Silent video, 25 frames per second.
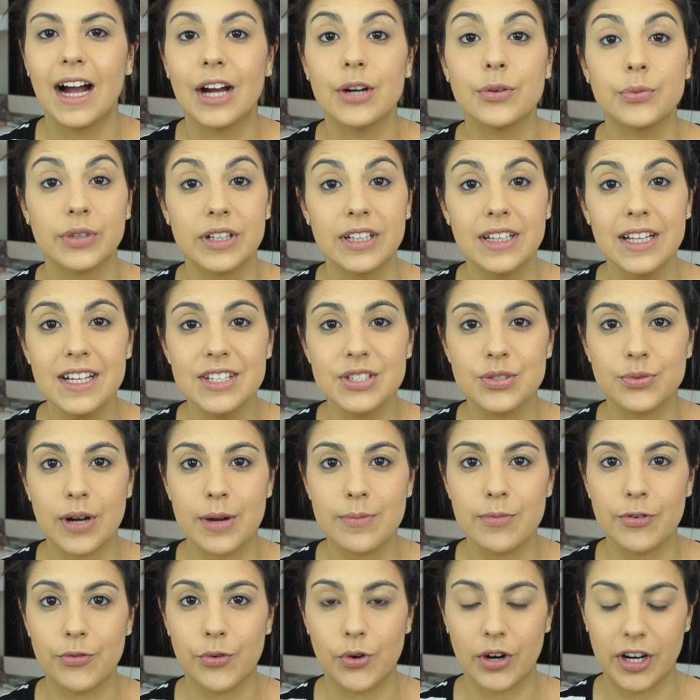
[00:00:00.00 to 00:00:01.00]
i realized
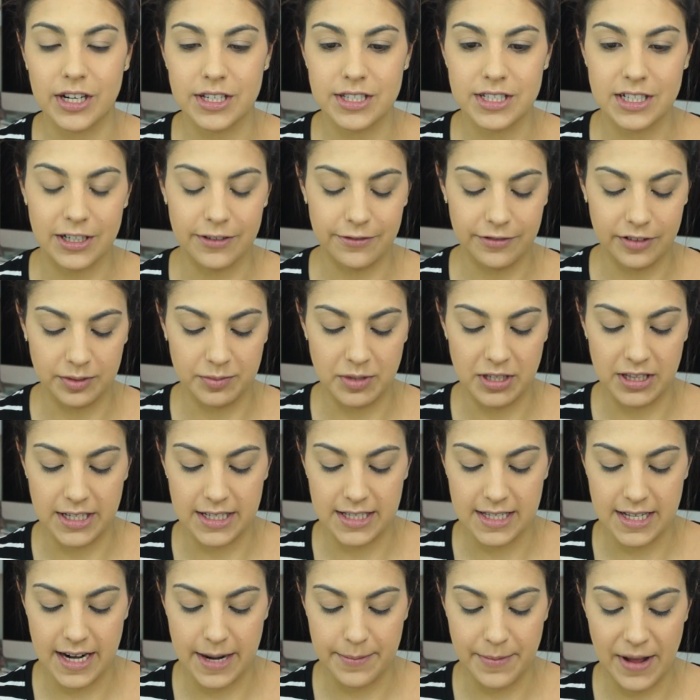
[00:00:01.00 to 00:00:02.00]
right before I started filming
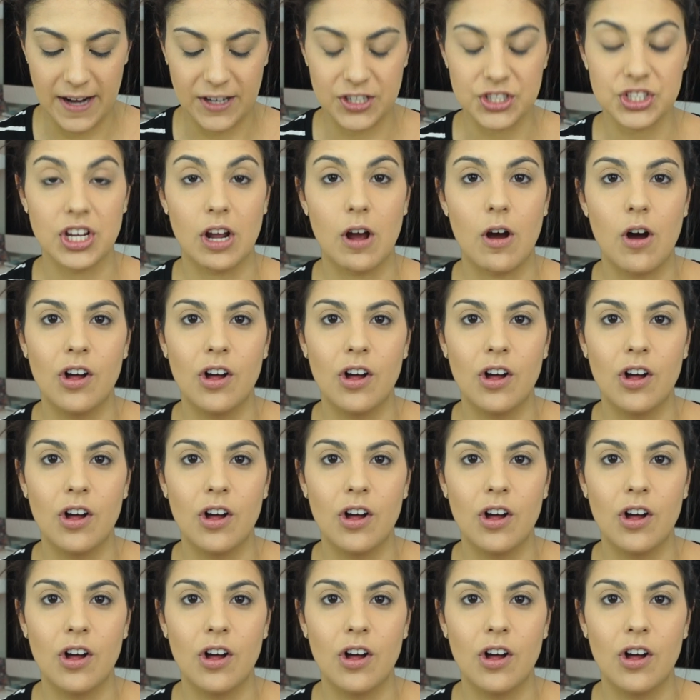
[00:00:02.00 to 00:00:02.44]
this that I'm actually